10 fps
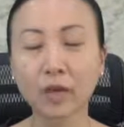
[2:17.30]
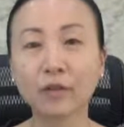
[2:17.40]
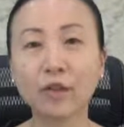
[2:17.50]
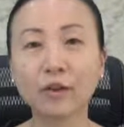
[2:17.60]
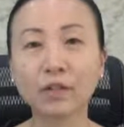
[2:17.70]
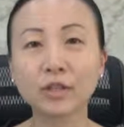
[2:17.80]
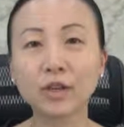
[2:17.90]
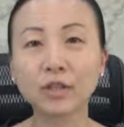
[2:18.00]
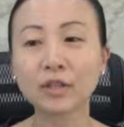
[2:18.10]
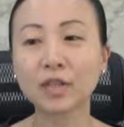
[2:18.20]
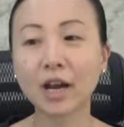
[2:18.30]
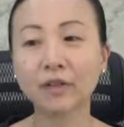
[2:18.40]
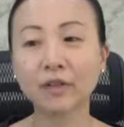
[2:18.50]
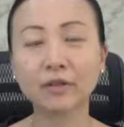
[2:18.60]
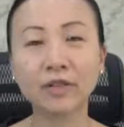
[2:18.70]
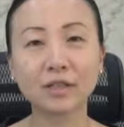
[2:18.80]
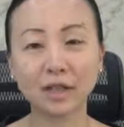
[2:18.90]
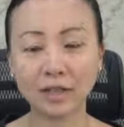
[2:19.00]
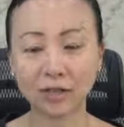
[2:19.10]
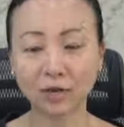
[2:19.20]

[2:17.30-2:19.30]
There are certain characteristics